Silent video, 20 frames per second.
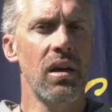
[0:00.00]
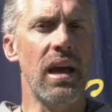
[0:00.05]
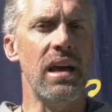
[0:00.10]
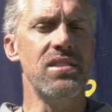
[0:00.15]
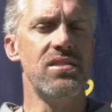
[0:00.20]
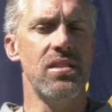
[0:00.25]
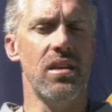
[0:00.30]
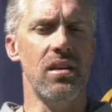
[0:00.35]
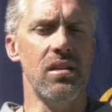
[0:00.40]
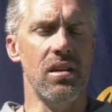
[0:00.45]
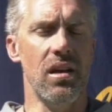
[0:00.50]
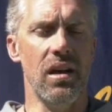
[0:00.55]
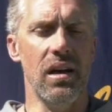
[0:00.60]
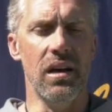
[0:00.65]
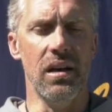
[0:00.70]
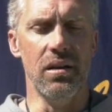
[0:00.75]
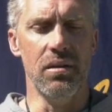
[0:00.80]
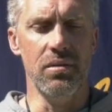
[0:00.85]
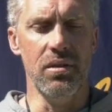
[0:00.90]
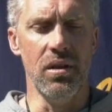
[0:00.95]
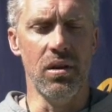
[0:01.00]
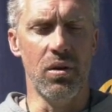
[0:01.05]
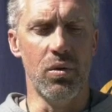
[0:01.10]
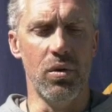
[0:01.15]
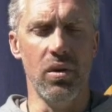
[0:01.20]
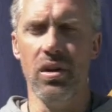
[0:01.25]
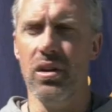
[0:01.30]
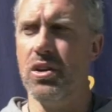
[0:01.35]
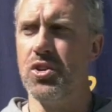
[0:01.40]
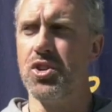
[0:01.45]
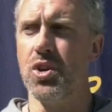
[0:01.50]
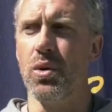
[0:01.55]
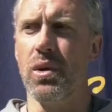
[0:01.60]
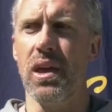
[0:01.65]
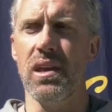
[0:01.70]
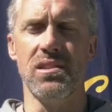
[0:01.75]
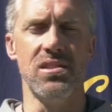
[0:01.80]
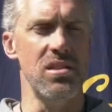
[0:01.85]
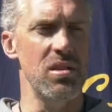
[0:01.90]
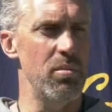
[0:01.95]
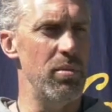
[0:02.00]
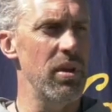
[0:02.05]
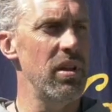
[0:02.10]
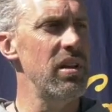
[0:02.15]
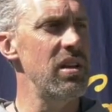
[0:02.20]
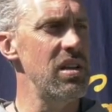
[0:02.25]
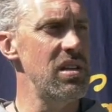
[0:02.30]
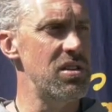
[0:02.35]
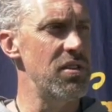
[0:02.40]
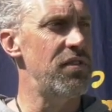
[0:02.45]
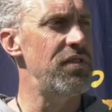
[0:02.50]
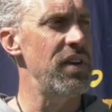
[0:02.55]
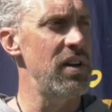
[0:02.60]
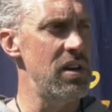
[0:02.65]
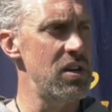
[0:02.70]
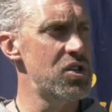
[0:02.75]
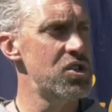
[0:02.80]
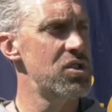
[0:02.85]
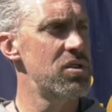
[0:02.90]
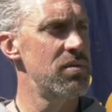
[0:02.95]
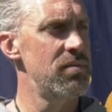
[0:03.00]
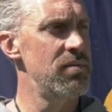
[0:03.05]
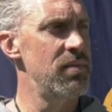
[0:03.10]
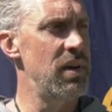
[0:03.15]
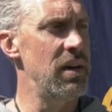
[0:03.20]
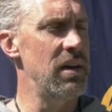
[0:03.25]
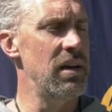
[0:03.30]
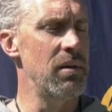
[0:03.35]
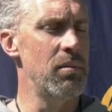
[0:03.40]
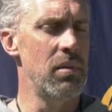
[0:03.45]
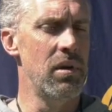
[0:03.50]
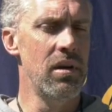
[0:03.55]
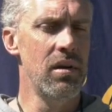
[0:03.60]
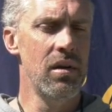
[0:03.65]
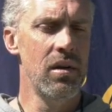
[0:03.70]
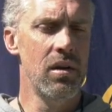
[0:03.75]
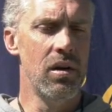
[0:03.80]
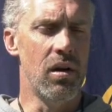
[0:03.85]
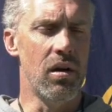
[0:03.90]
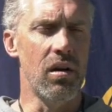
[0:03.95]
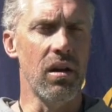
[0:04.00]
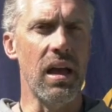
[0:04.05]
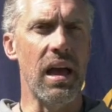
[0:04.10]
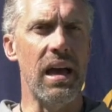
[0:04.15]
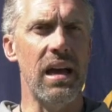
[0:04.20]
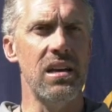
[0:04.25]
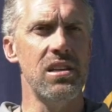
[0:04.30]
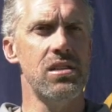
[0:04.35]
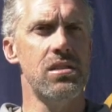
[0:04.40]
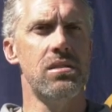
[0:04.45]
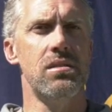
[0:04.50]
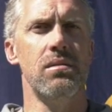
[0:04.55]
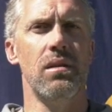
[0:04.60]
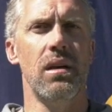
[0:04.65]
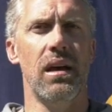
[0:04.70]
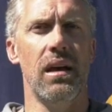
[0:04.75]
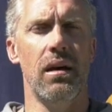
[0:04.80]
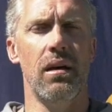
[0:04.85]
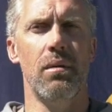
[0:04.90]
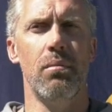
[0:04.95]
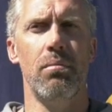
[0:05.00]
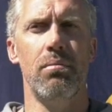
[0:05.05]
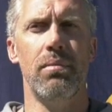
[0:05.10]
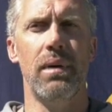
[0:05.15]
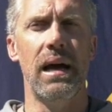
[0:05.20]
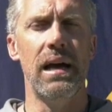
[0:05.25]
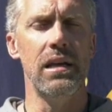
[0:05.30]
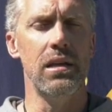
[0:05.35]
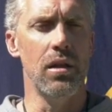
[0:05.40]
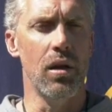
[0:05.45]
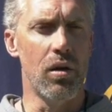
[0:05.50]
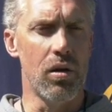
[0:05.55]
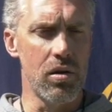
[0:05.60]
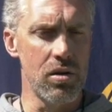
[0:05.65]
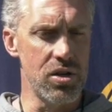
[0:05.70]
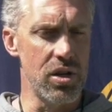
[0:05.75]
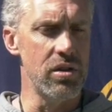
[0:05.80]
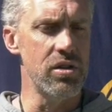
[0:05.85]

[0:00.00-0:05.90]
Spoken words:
Guys that really are showcasing the ability to finish. Our guys, by and large,